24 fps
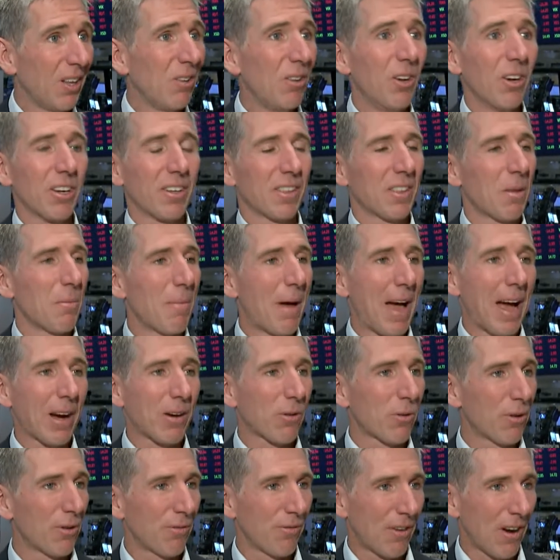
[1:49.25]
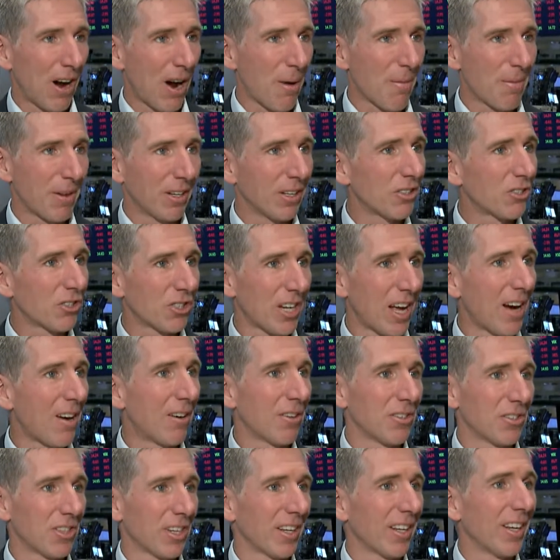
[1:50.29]
Look, the macro environment is
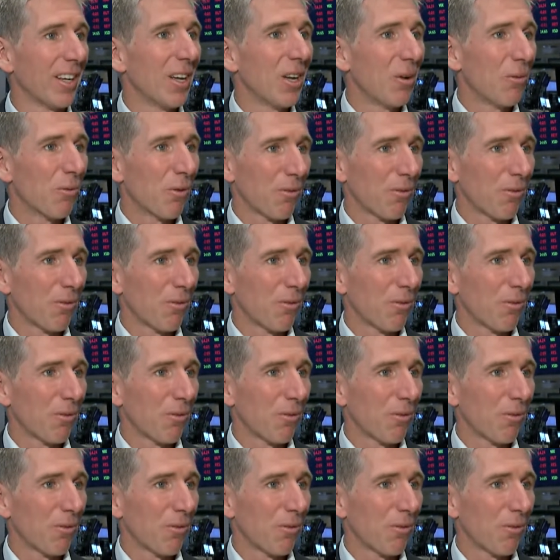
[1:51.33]
challenging.